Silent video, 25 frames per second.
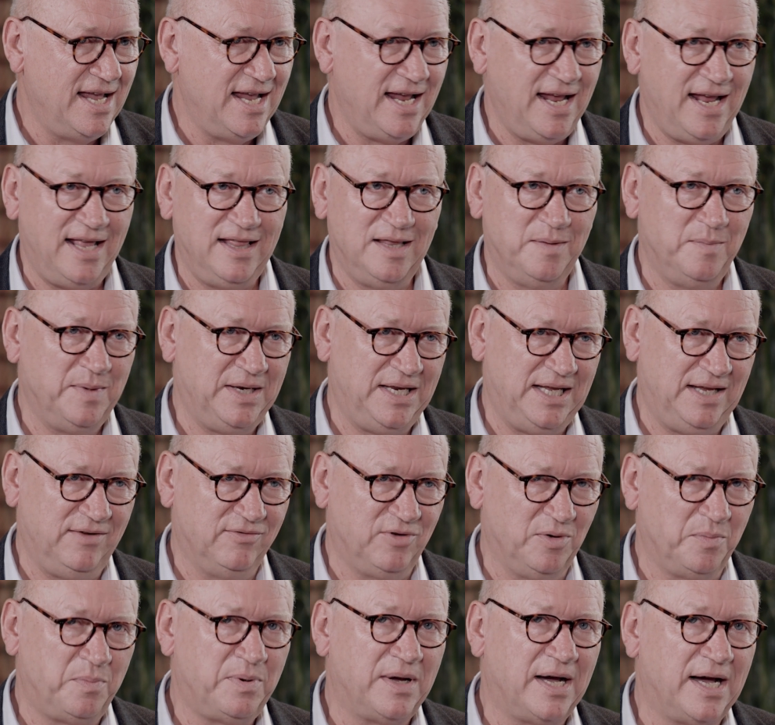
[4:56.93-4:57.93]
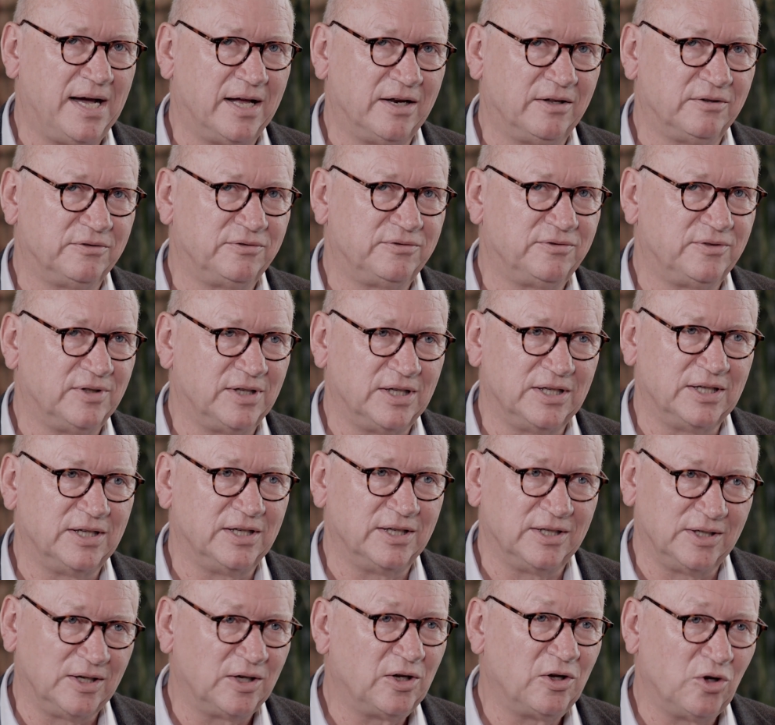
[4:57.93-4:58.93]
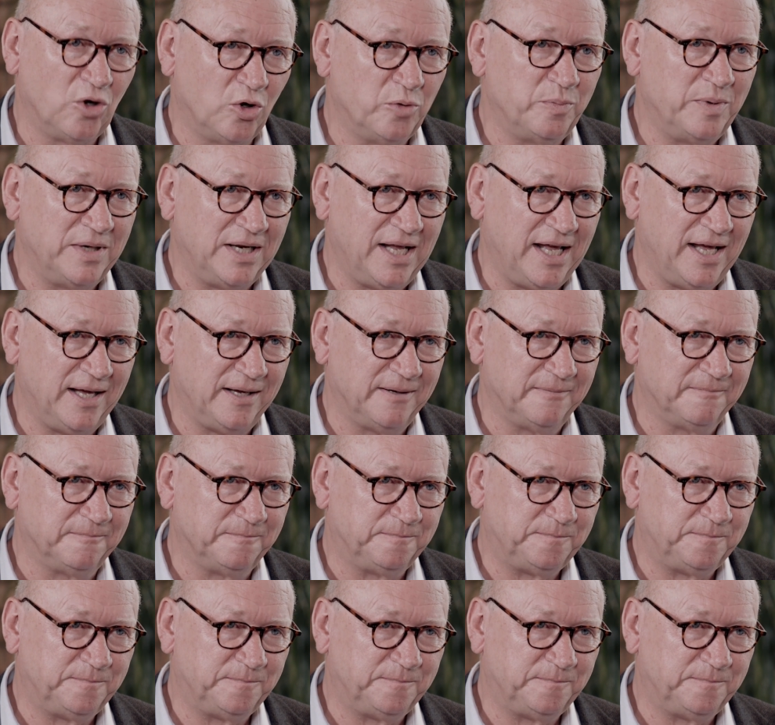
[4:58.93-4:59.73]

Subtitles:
in the medieval part of Copenhagen.